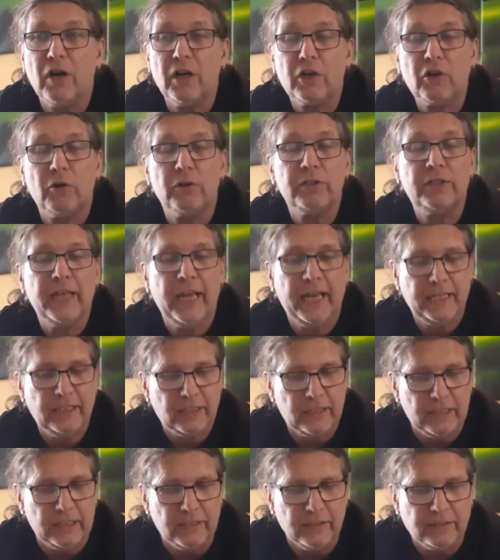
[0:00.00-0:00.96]

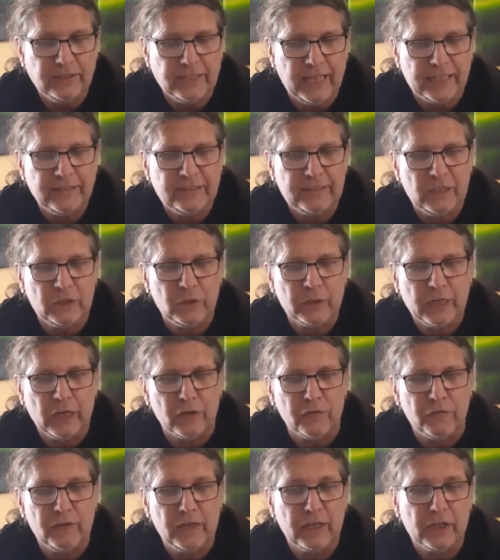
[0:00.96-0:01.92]
content in the sense that you kind
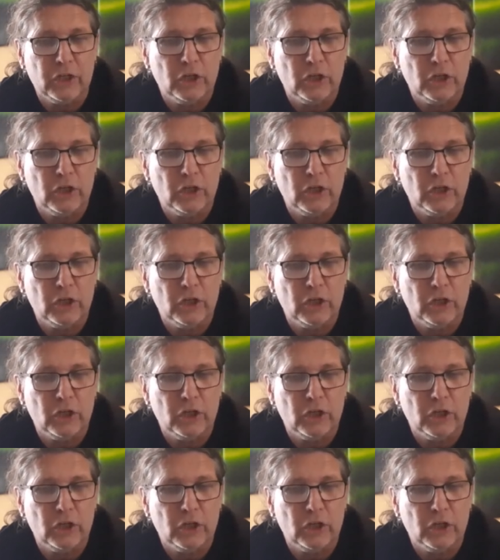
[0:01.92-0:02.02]
of feel like,